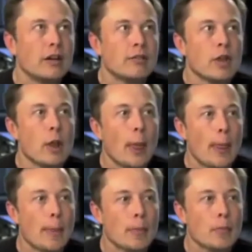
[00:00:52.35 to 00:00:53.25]

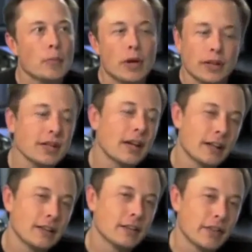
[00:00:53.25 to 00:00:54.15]
Well, I think
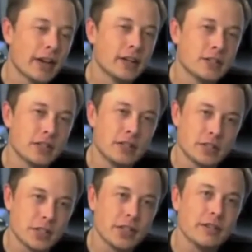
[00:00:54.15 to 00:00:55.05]
I had the advantage
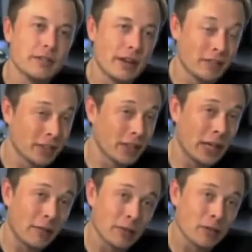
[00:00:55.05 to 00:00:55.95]
initially of having the
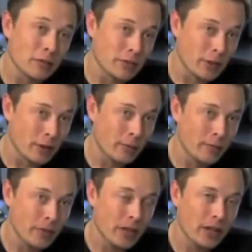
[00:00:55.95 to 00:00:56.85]
capital
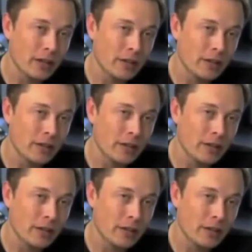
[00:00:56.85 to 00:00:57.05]
from